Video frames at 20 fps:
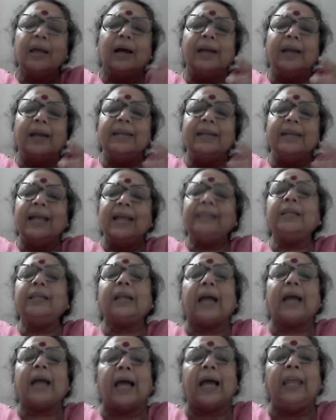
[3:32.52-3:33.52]

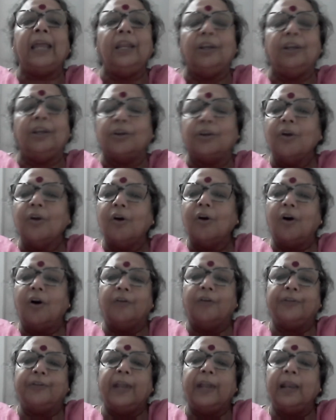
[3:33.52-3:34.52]
another kind
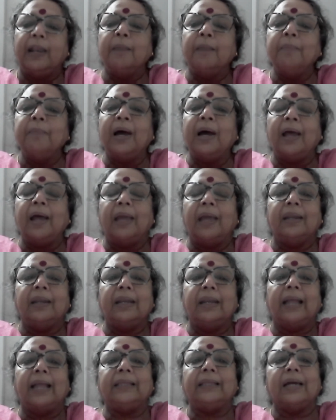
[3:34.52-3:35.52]
of dilemma and
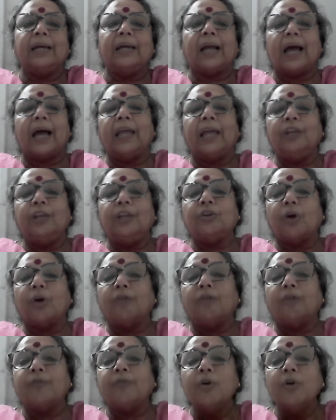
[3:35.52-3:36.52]
another kind
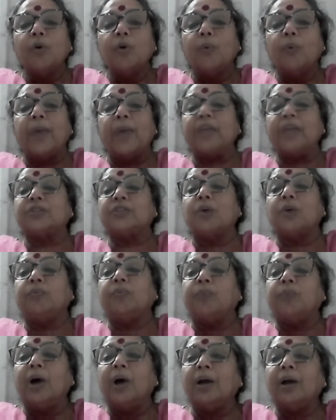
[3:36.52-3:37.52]
of ways
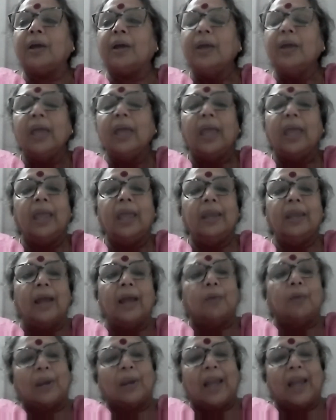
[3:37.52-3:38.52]
of work
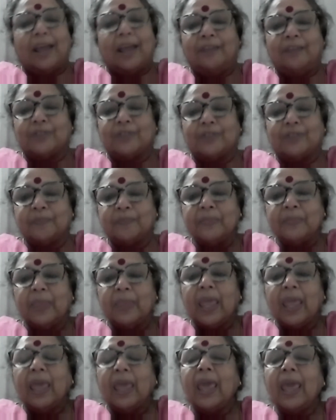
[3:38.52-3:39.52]
in our lives.
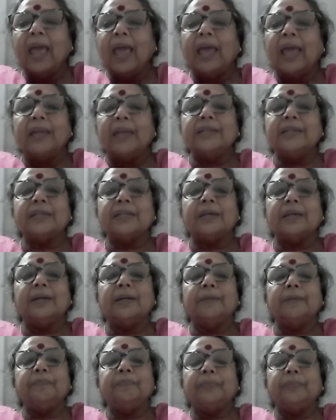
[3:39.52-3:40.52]
And
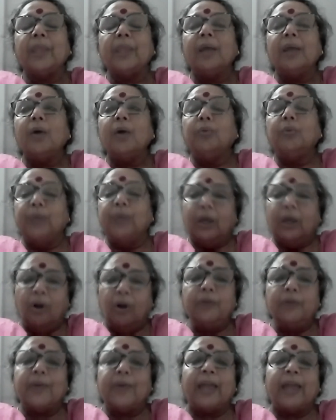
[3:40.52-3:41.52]
we are
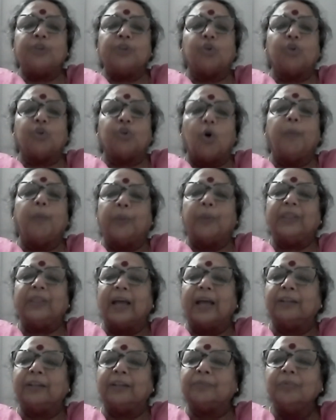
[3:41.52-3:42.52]
all trying to cope with
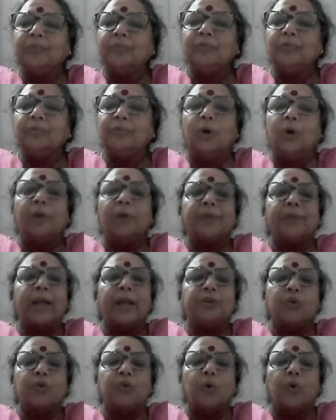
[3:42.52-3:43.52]
that. We are all
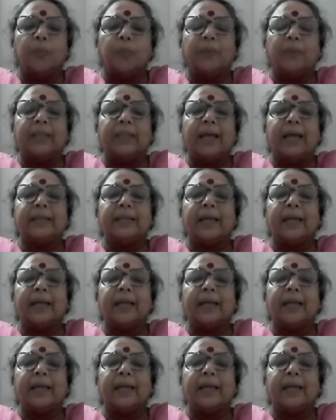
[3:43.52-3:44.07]
trying to cope with